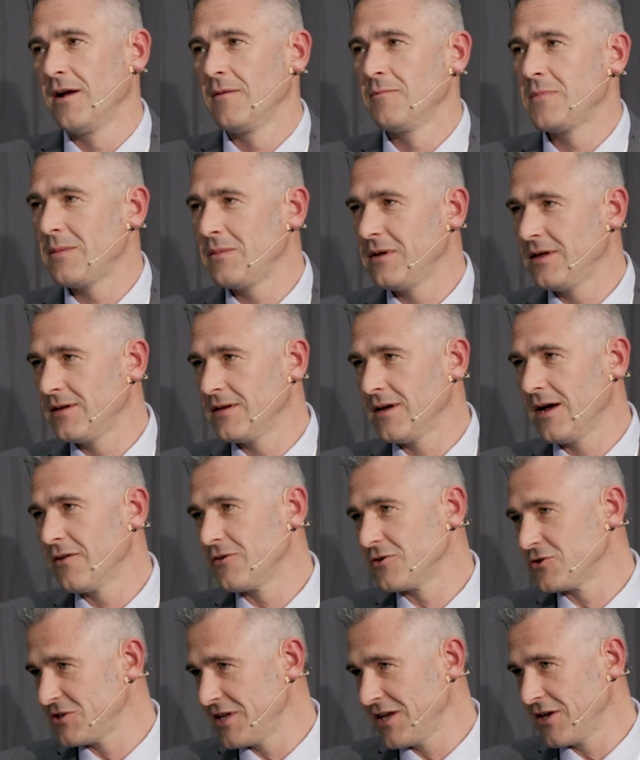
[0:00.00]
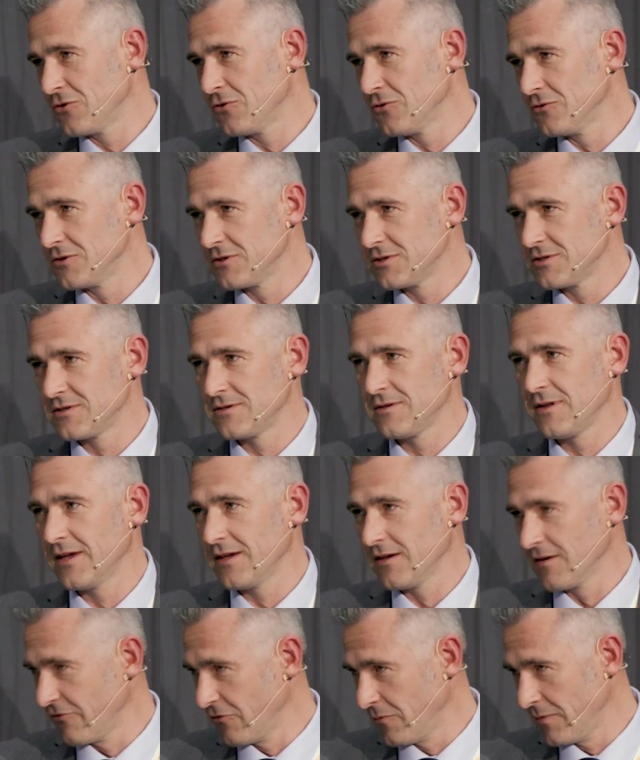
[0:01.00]
maybe other stakeholders
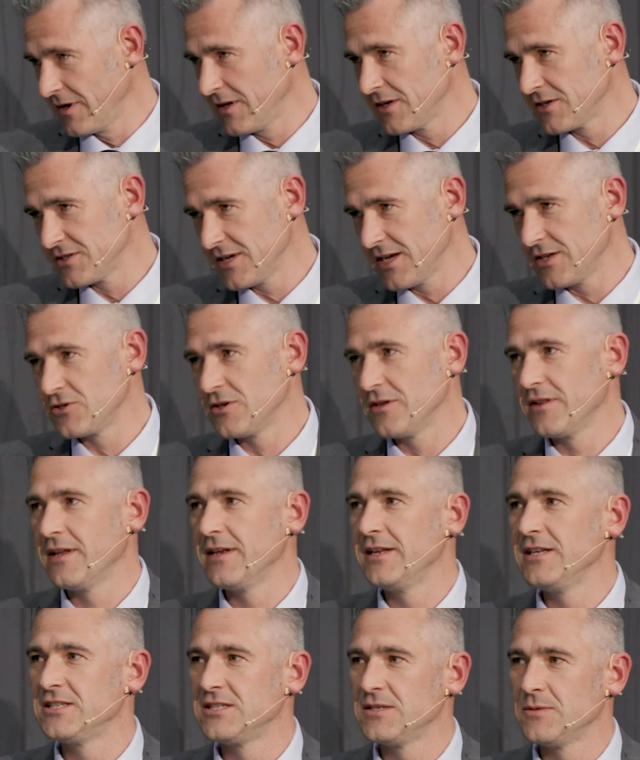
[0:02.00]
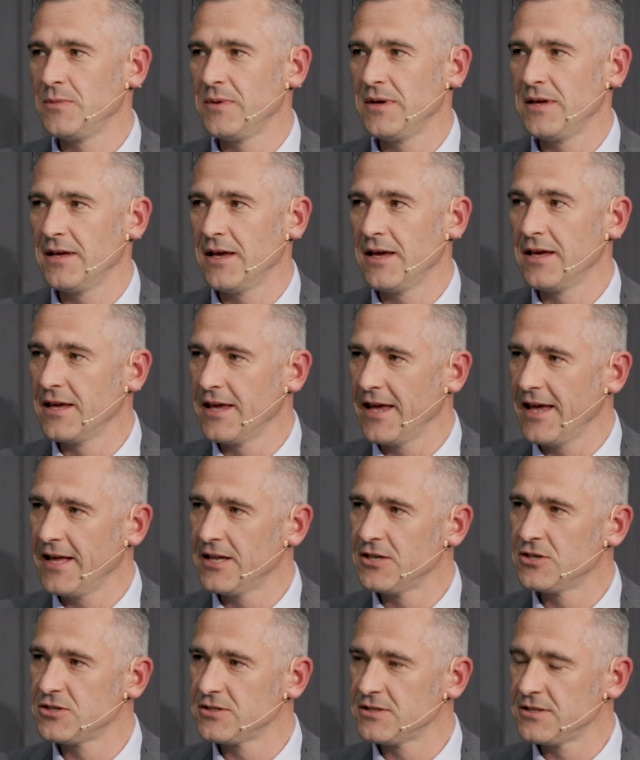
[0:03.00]
like government, etc., that need to be
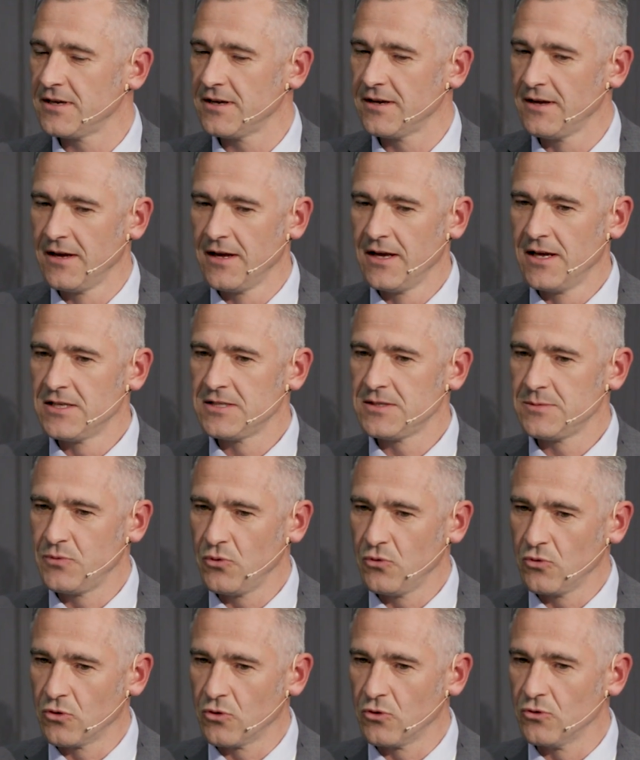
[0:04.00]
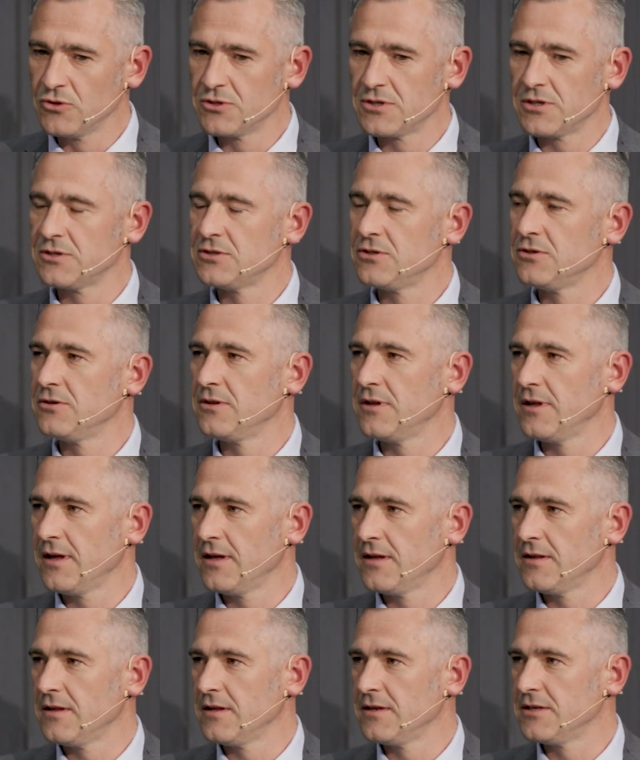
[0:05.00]
engaged to pull closer
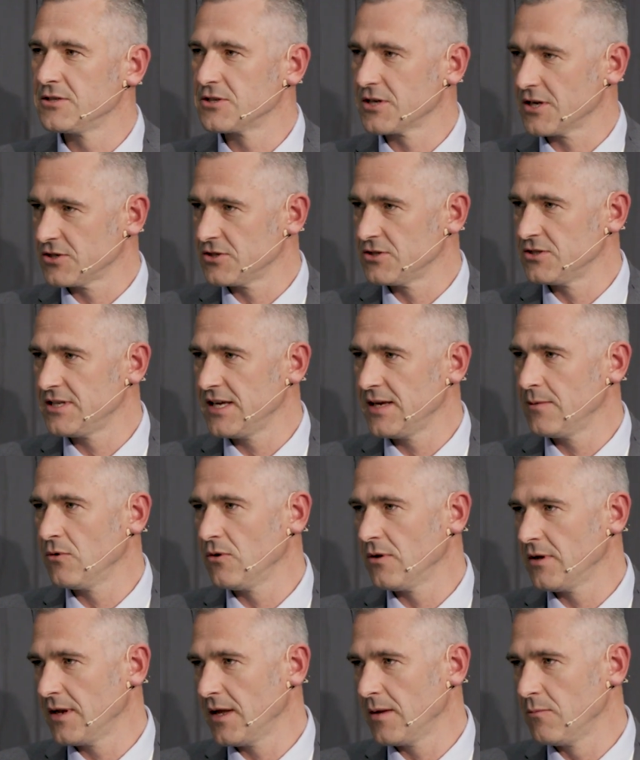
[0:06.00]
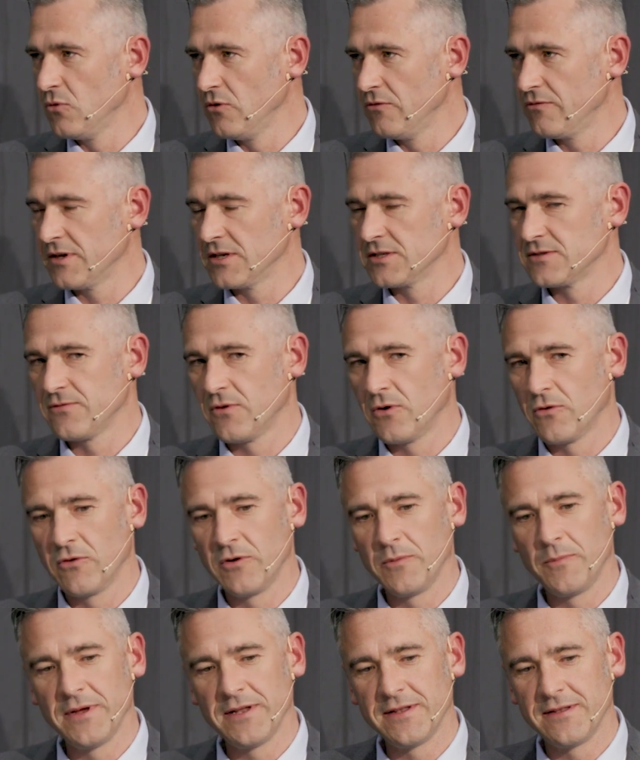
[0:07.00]
to the discussion table and move things
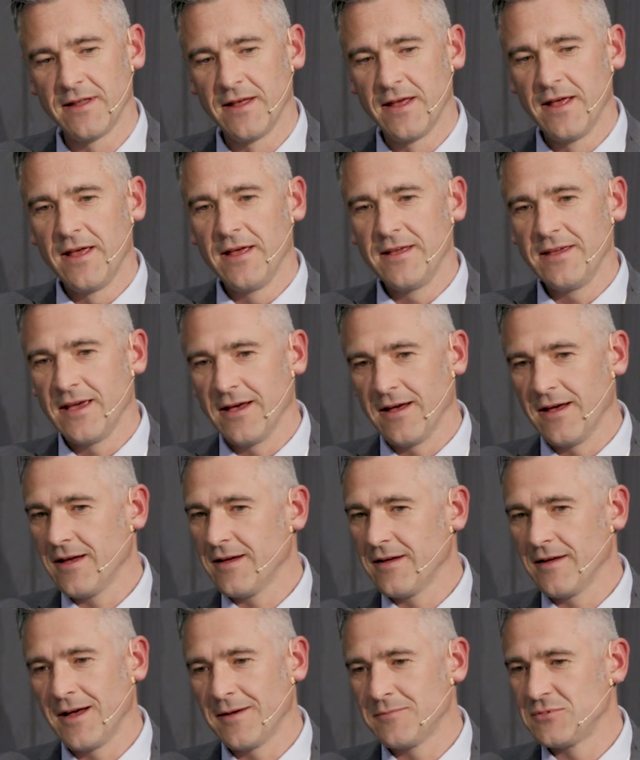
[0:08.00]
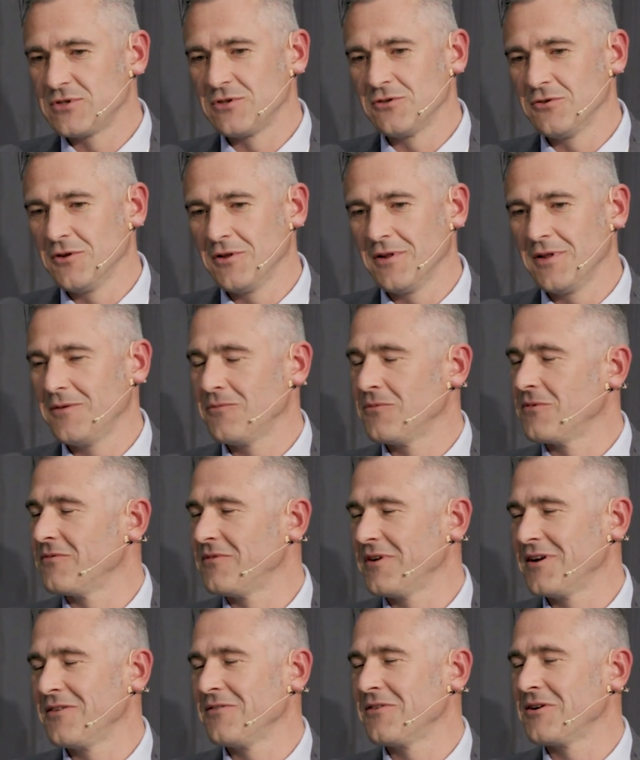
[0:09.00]
forward. But yeah, absolutely, we're
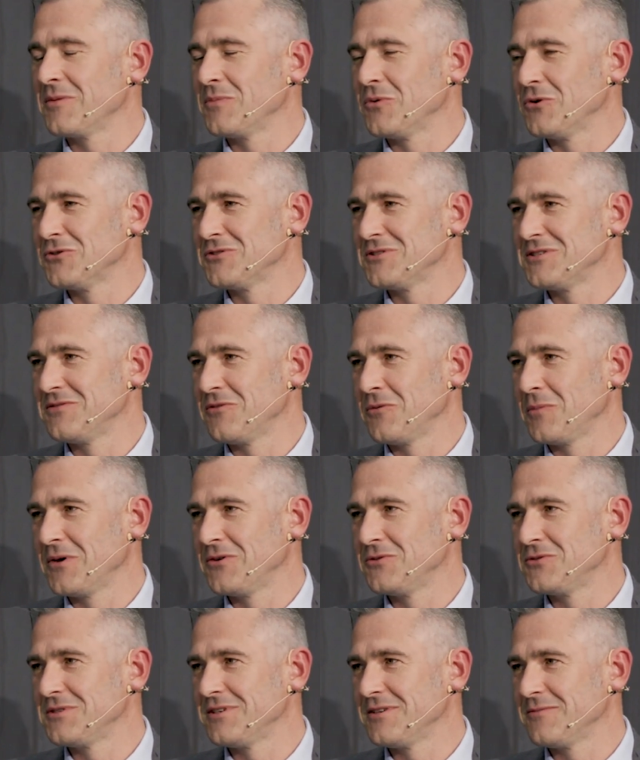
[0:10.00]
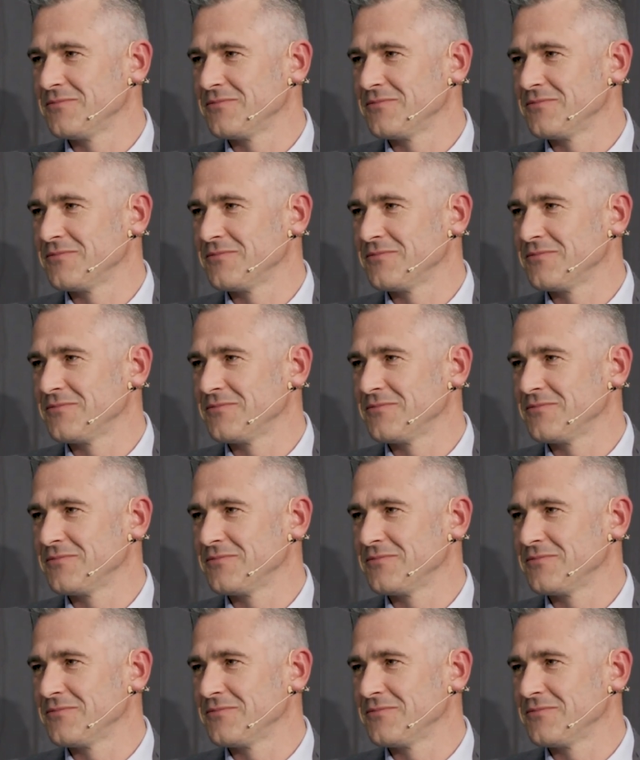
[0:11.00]
very, very positive about it.